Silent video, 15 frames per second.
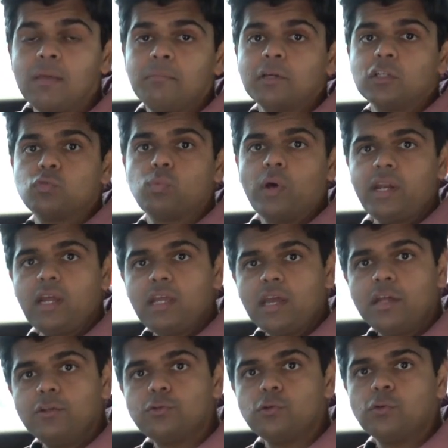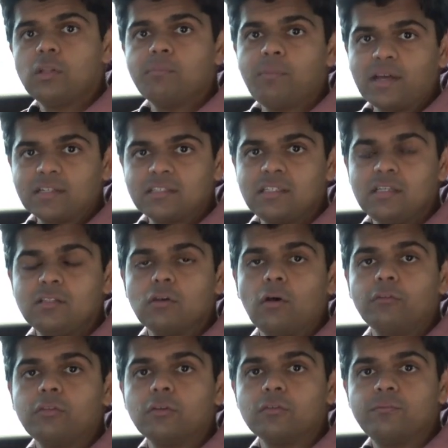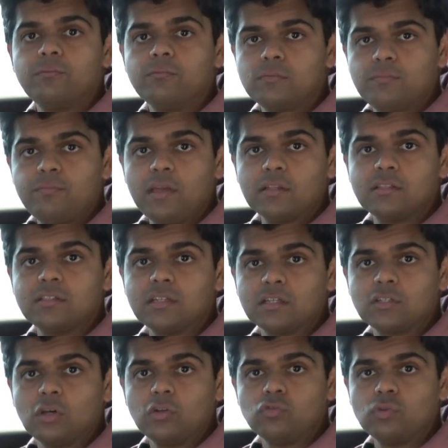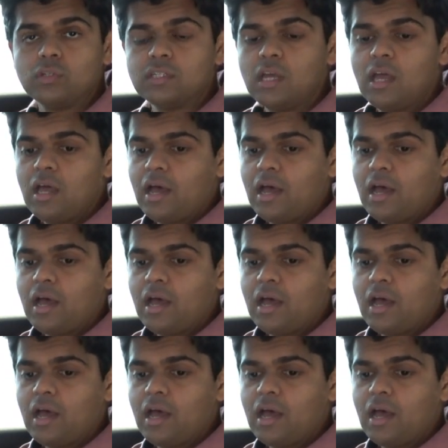Because when I entered the back seat of the Fiat 600,